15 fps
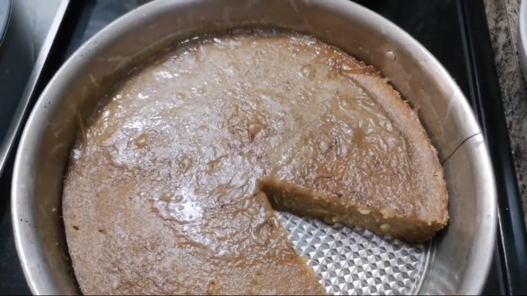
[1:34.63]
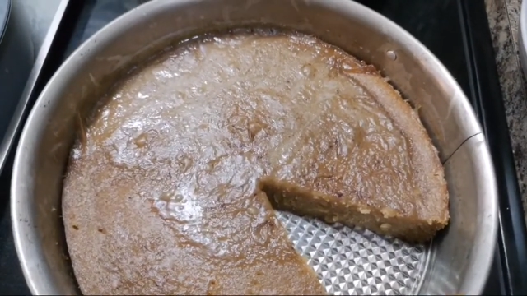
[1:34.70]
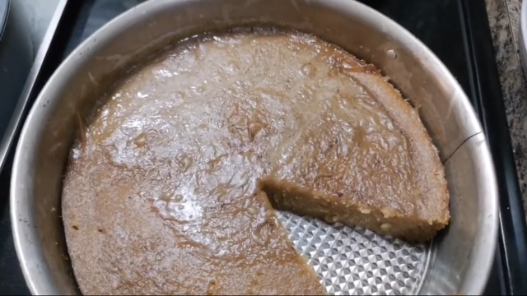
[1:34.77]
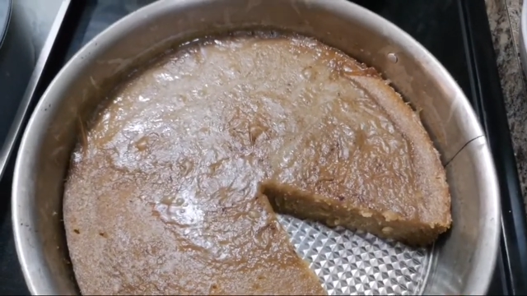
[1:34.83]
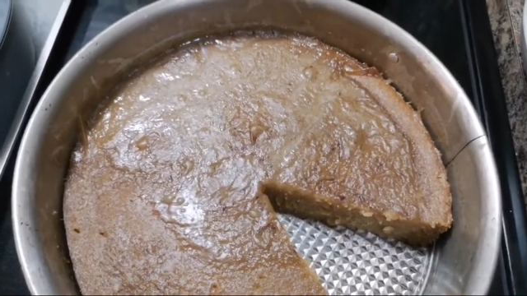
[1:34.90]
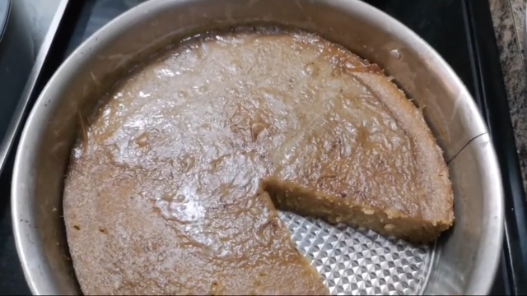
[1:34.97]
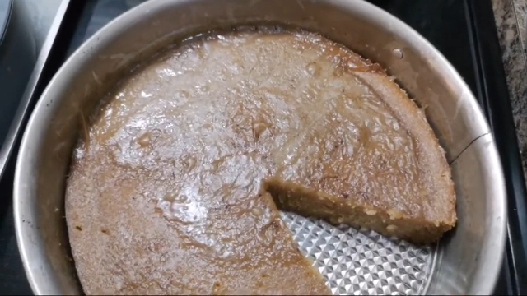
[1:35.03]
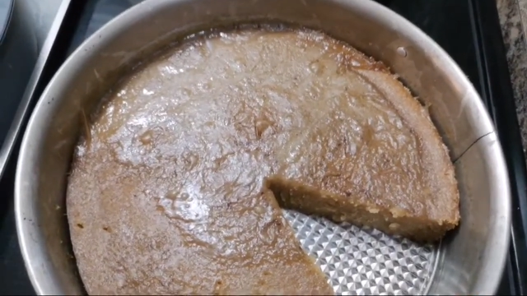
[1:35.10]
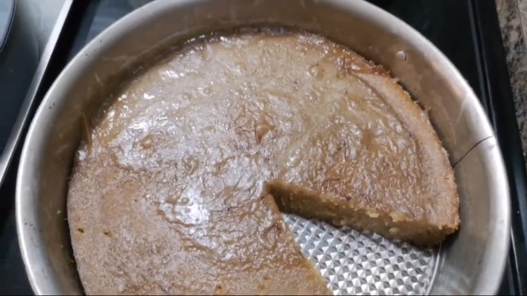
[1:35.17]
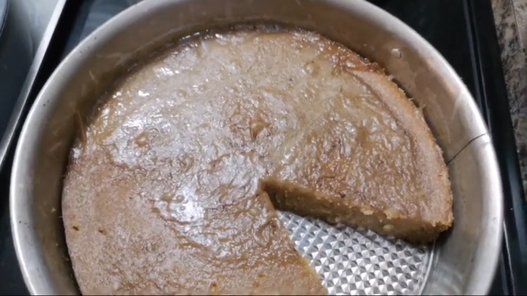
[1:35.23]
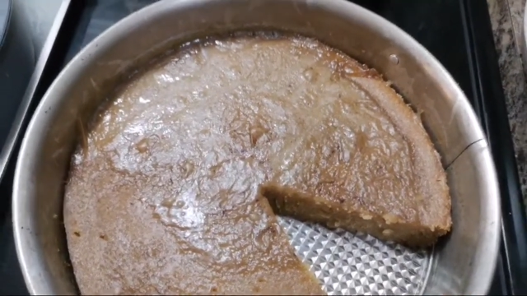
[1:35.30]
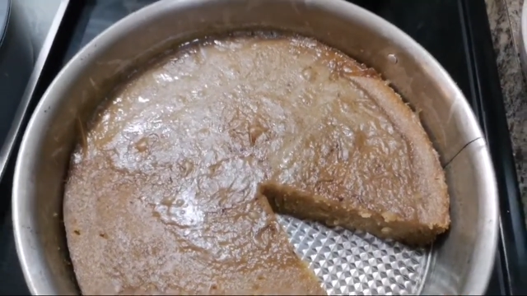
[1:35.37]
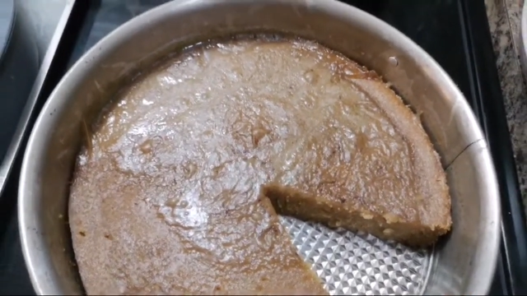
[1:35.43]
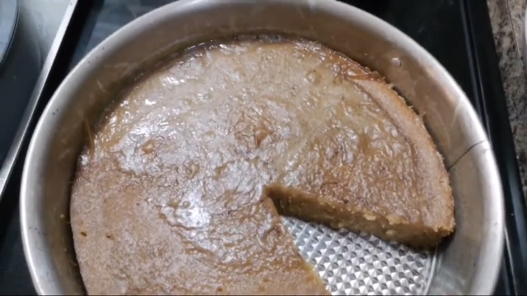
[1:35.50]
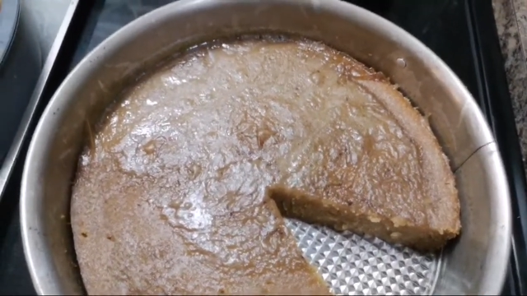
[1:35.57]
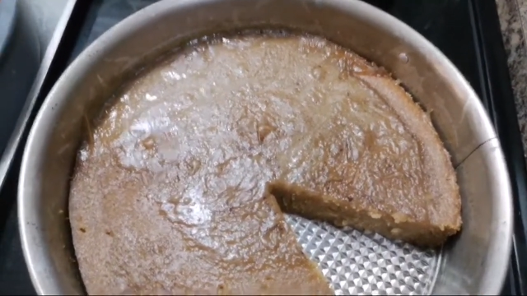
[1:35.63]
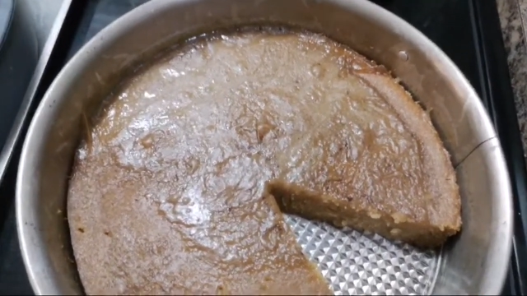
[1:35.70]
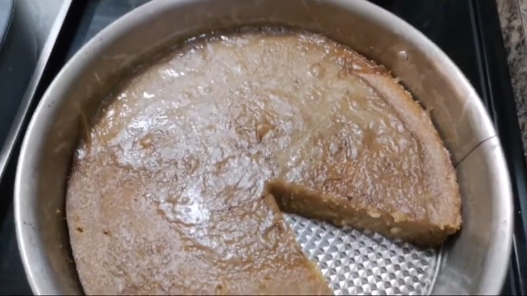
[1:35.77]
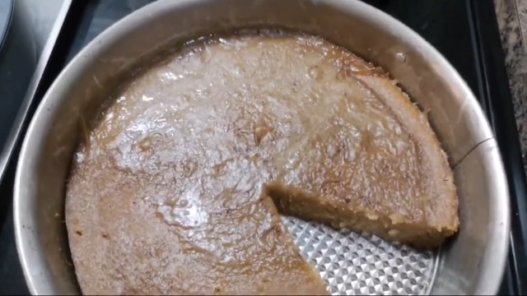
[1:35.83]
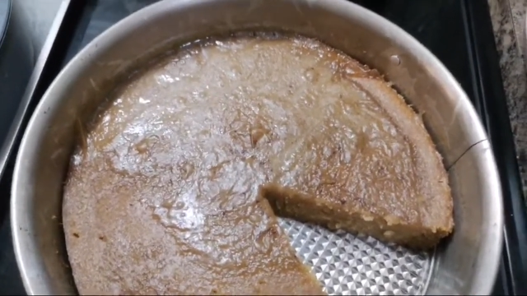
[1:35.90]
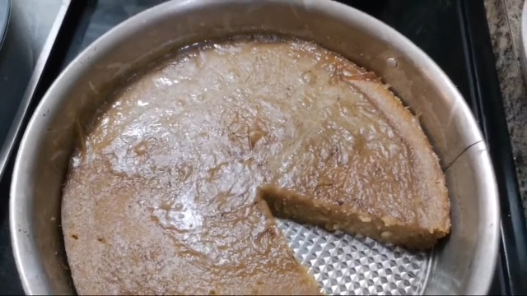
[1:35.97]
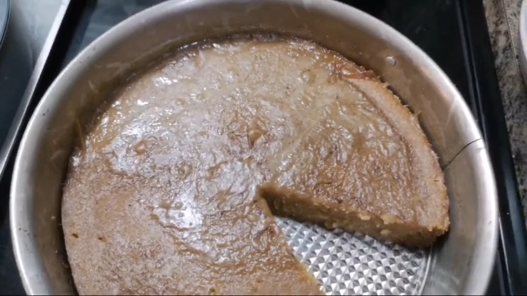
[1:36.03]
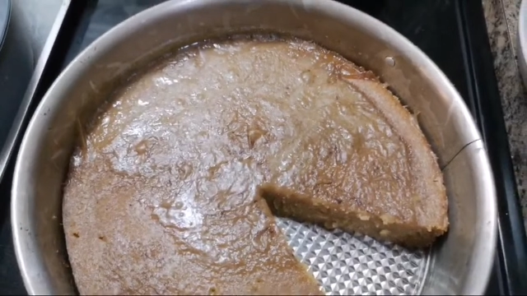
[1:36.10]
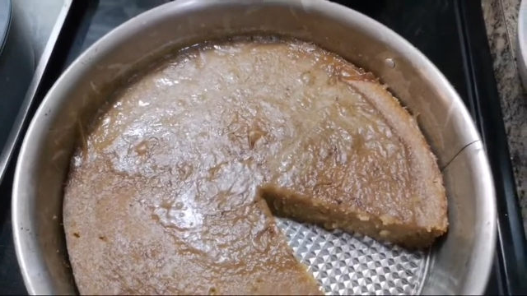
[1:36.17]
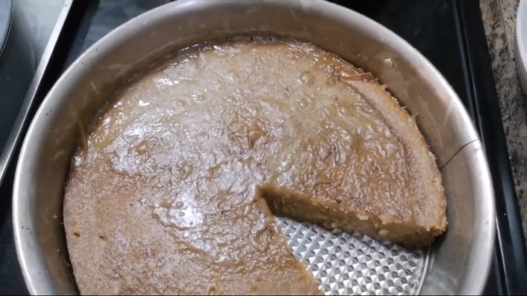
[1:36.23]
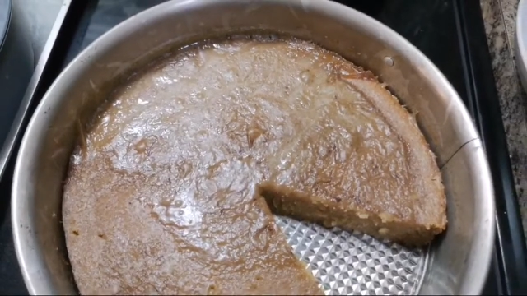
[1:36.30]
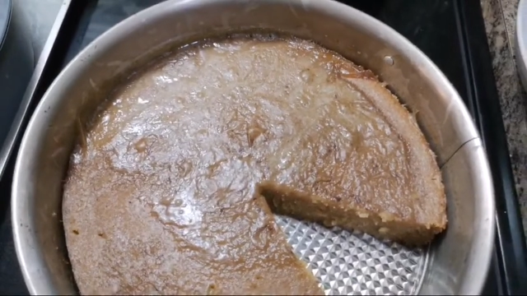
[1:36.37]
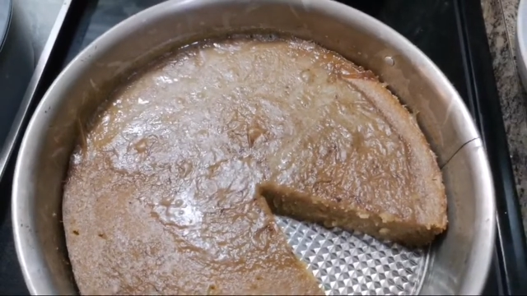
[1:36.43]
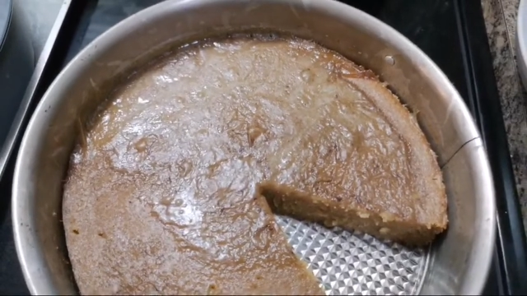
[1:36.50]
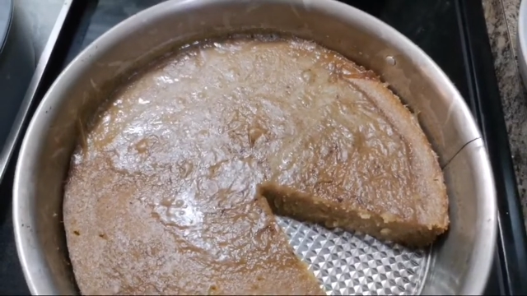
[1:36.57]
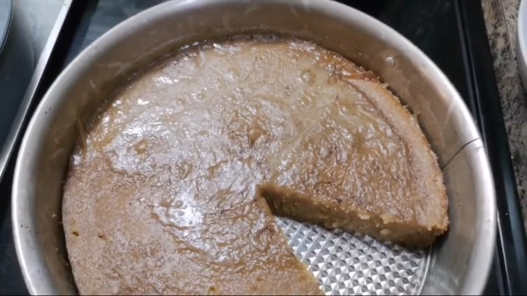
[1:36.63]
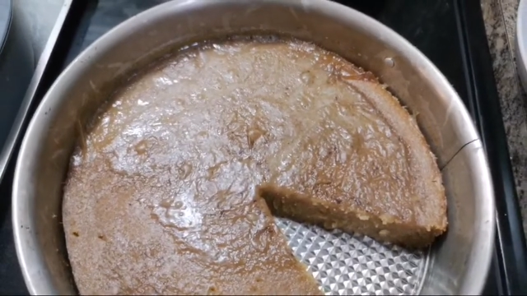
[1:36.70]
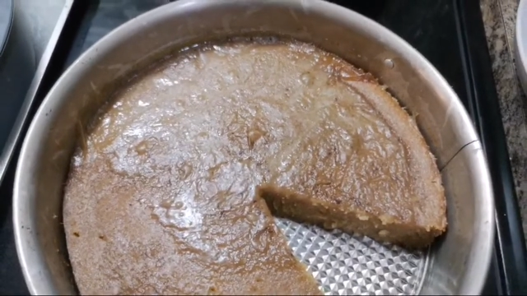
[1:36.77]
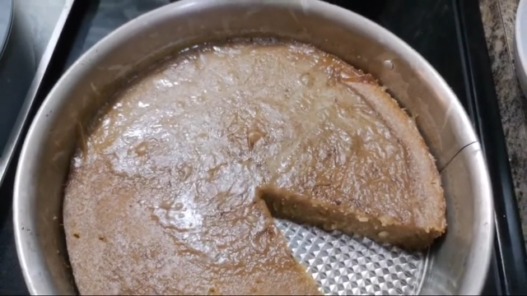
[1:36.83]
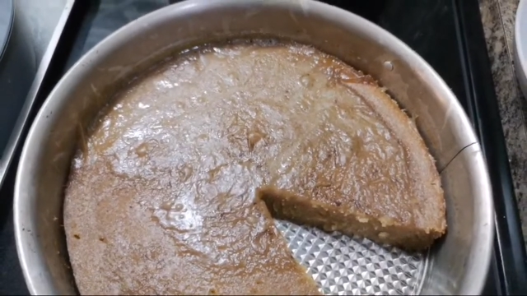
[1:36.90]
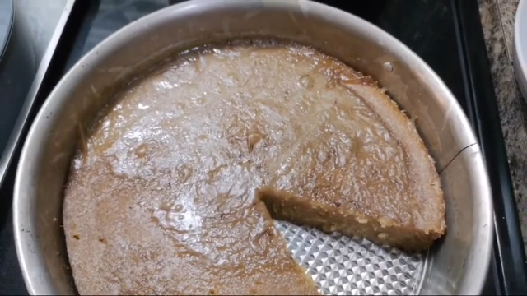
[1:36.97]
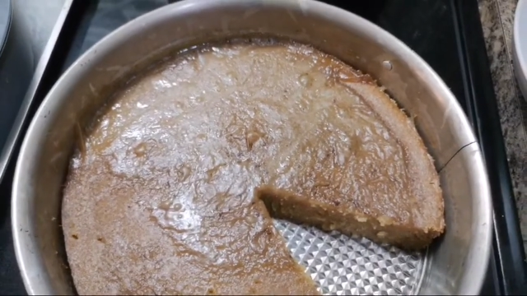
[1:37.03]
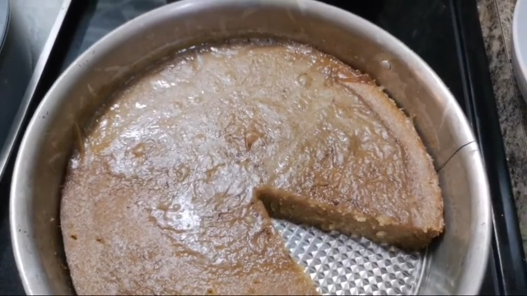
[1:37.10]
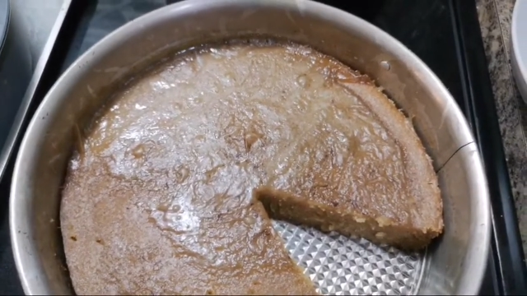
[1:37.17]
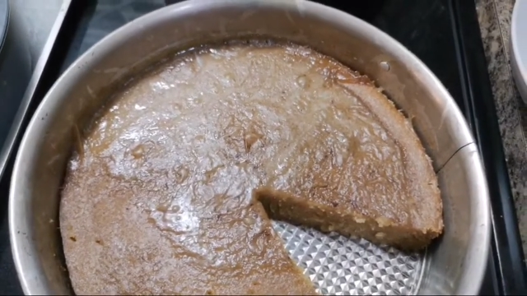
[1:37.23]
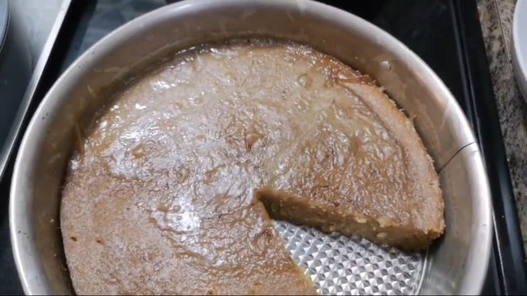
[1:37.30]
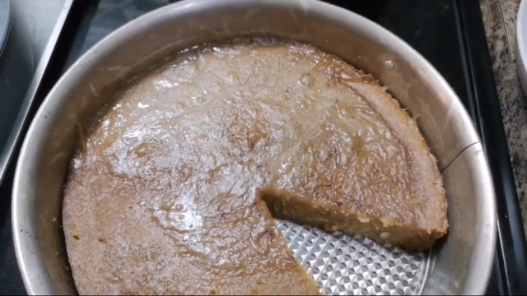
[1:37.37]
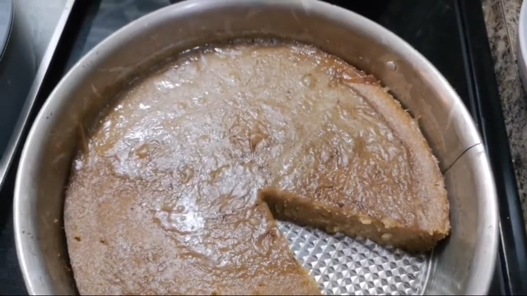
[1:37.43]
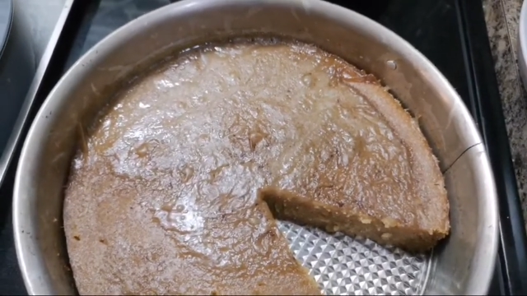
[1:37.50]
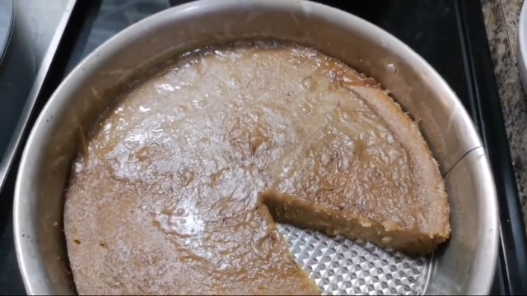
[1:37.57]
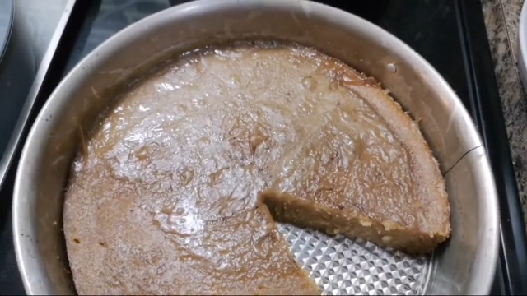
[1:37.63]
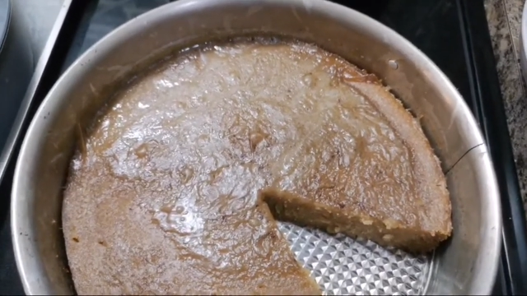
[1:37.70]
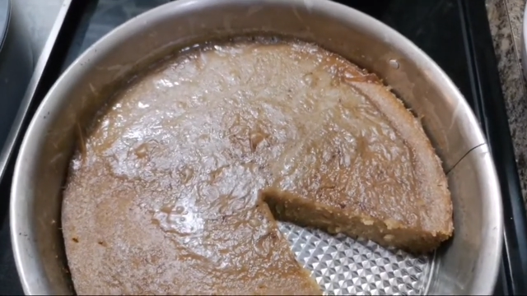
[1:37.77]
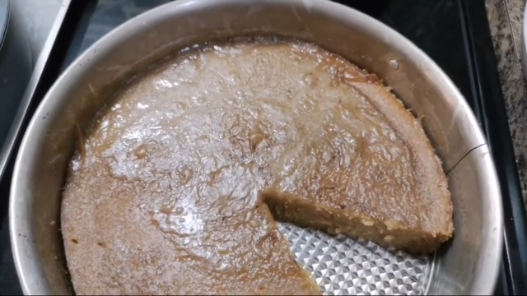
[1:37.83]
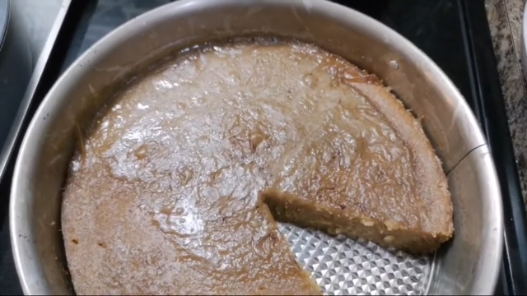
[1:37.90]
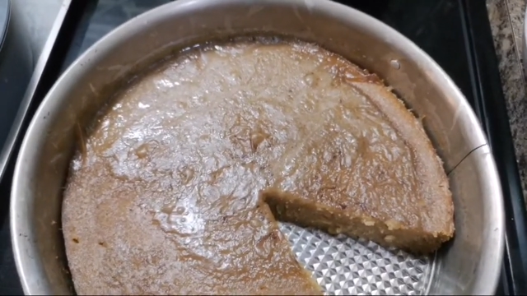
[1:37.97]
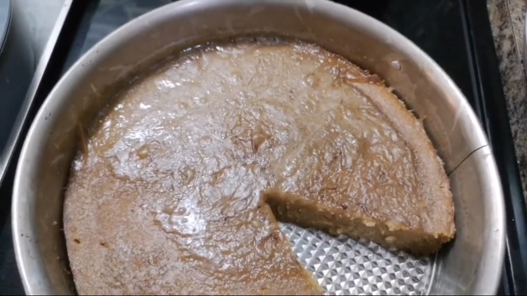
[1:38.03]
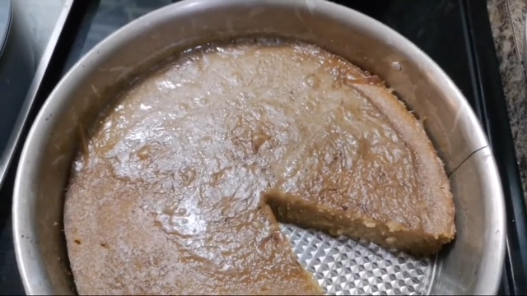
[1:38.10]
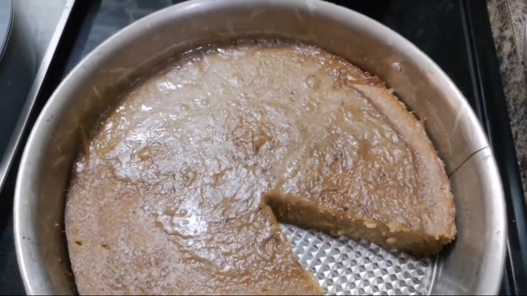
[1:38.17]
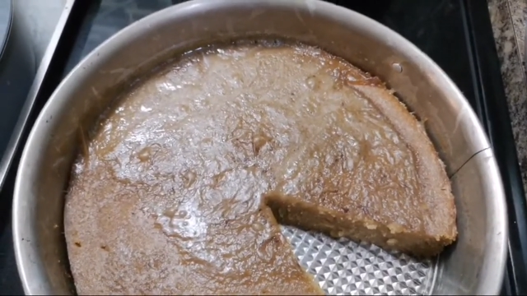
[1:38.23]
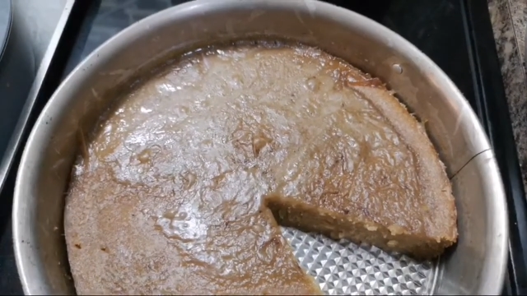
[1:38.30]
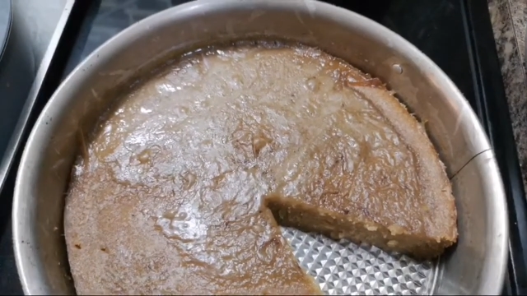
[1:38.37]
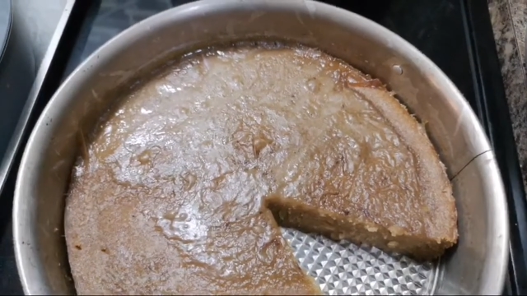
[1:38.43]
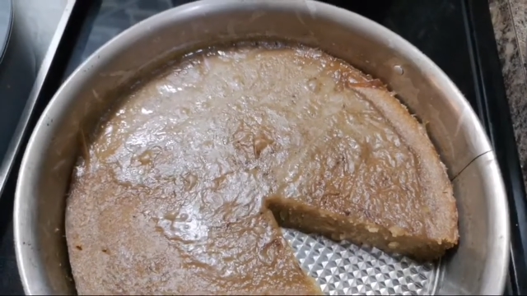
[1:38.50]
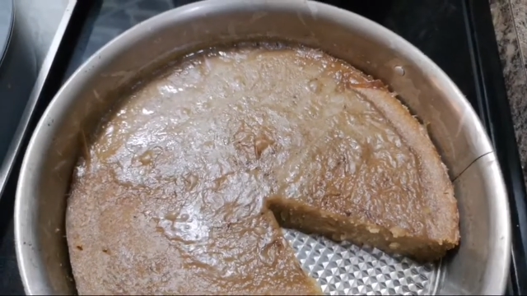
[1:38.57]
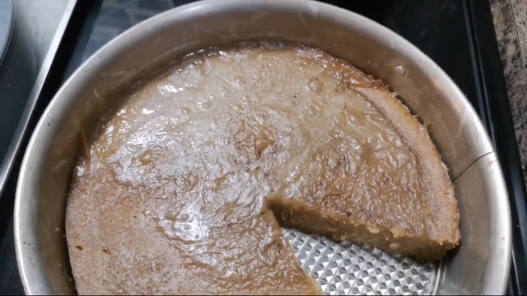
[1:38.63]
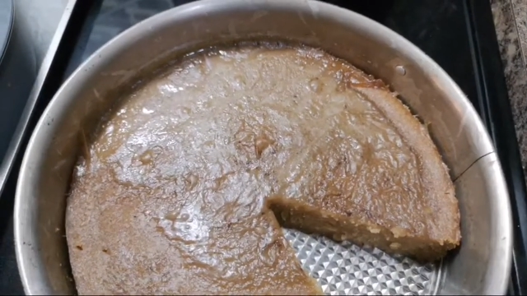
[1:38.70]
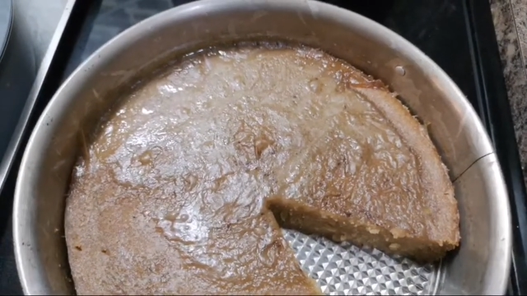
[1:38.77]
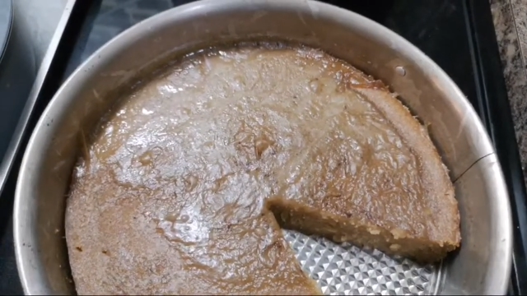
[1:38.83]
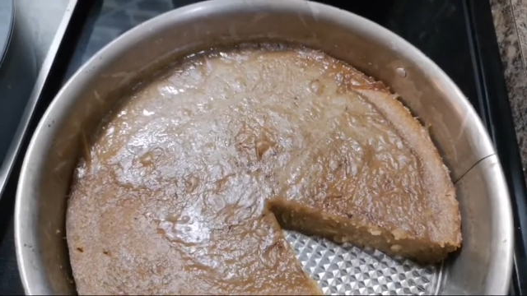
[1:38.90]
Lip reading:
(no speaker visible)